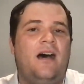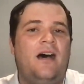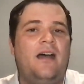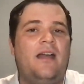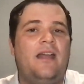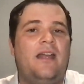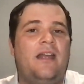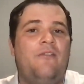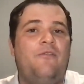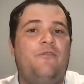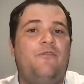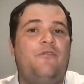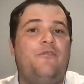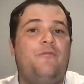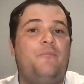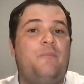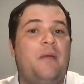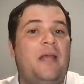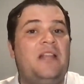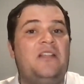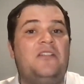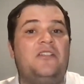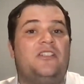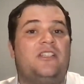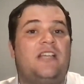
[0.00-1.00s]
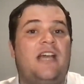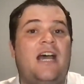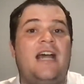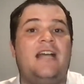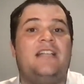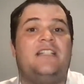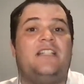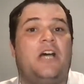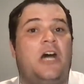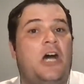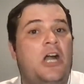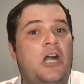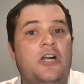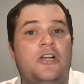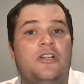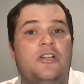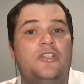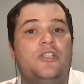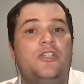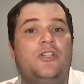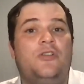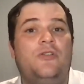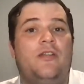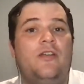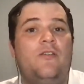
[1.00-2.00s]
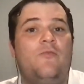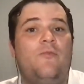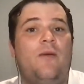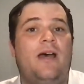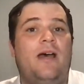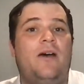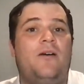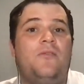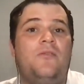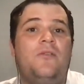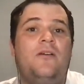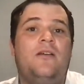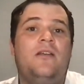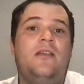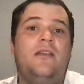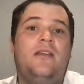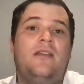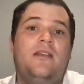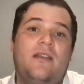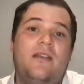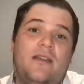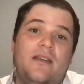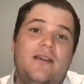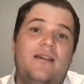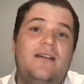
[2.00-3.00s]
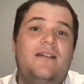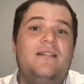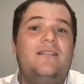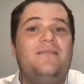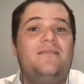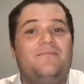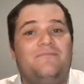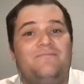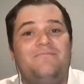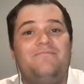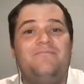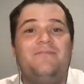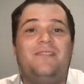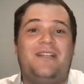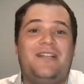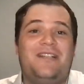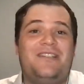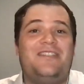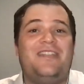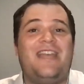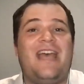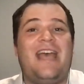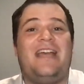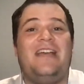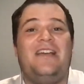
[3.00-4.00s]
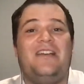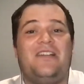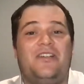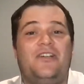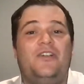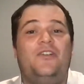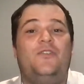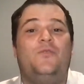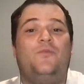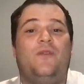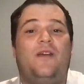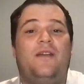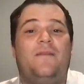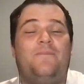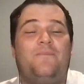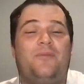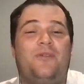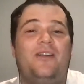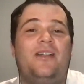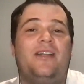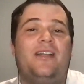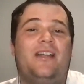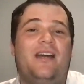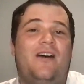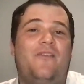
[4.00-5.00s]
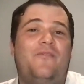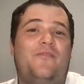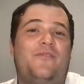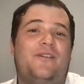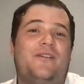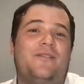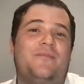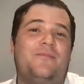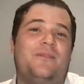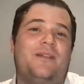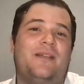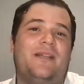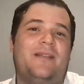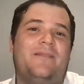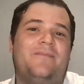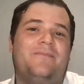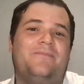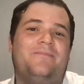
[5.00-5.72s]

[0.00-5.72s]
If Baylor's guys aren't shooting well, Gonzaga could win pretty comfortably.